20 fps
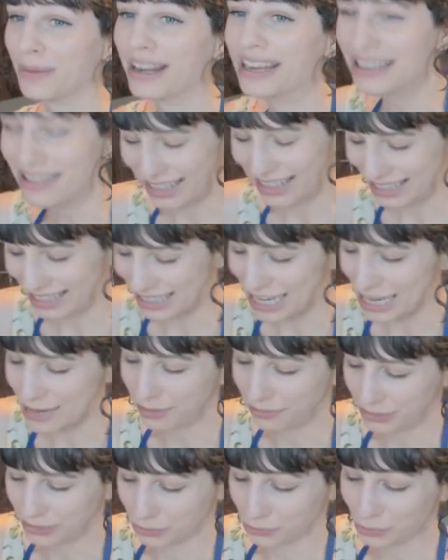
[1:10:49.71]
on iced tea, but if
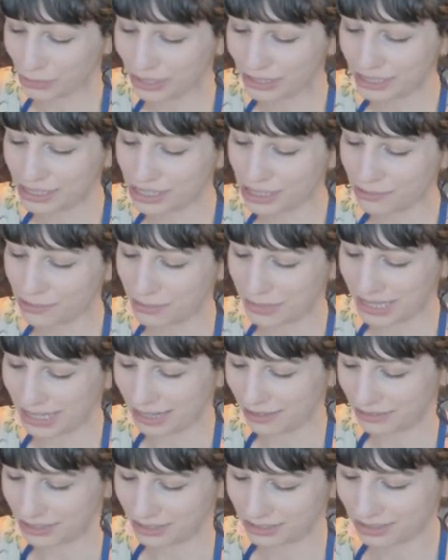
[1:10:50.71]
it's really good, we might have
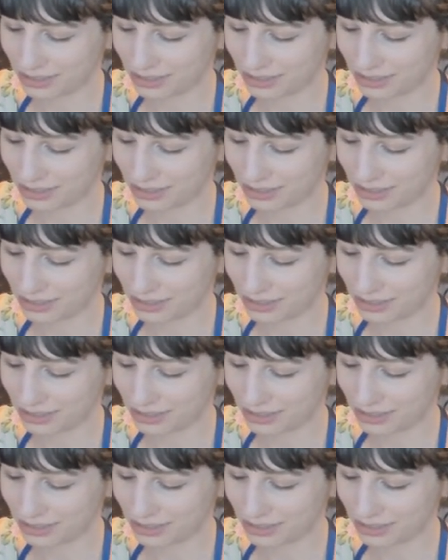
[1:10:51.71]
to.